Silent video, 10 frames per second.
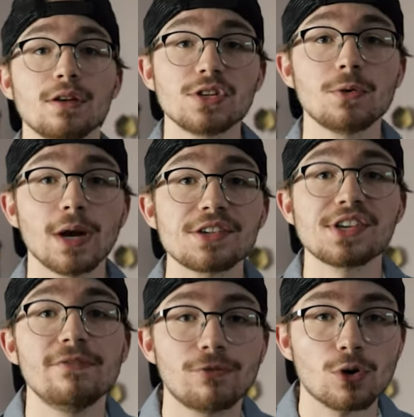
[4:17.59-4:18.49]
So when I
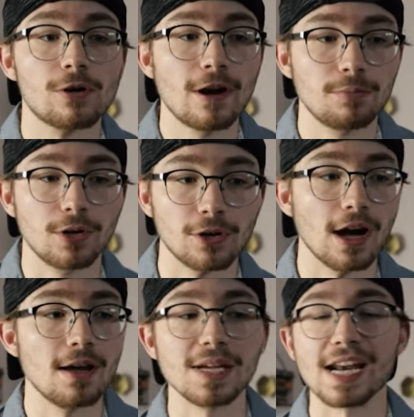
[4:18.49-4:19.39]
say foreground
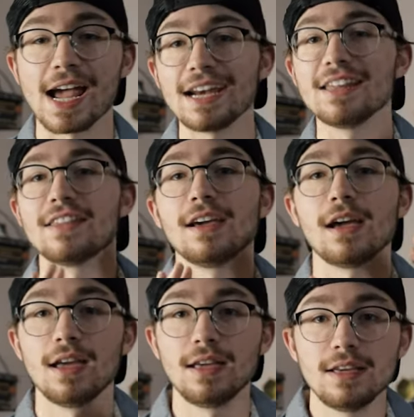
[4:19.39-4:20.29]
bokeh, I mean
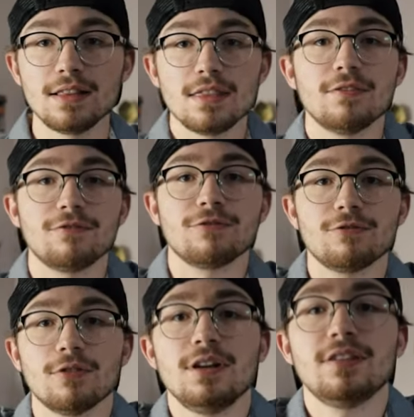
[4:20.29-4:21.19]
anything in the
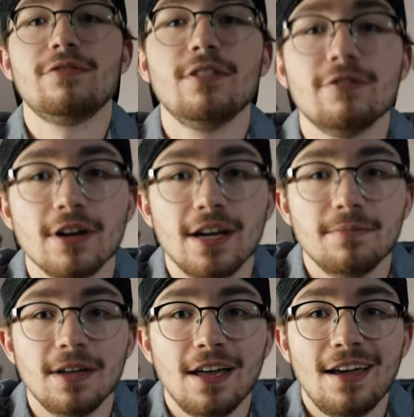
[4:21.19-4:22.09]
front of the
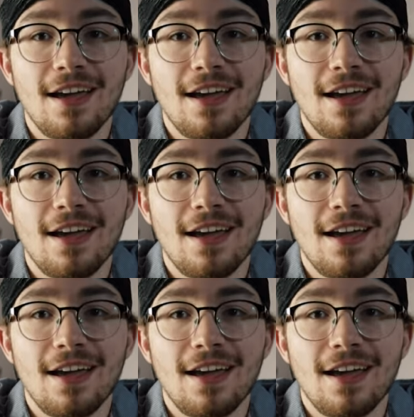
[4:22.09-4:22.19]
frame